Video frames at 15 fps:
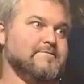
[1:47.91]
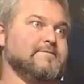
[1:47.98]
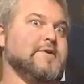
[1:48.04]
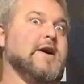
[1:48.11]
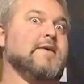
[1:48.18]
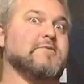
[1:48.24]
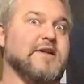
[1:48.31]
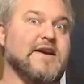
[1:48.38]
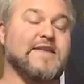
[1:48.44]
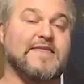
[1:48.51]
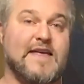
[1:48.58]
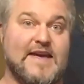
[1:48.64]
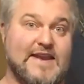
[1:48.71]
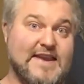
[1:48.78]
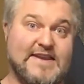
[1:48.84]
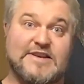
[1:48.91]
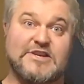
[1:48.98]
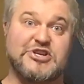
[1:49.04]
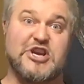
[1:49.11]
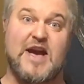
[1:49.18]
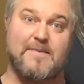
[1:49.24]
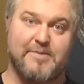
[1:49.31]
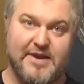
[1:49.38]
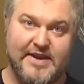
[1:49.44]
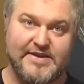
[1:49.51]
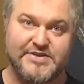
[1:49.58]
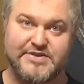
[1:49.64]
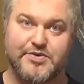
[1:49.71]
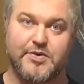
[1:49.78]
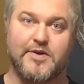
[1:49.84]
public than in
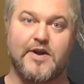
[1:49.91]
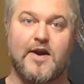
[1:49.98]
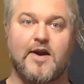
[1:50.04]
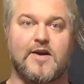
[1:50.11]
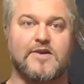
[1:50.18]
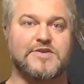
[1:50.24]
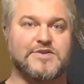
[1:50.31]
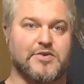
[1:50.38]
Japanese sword arts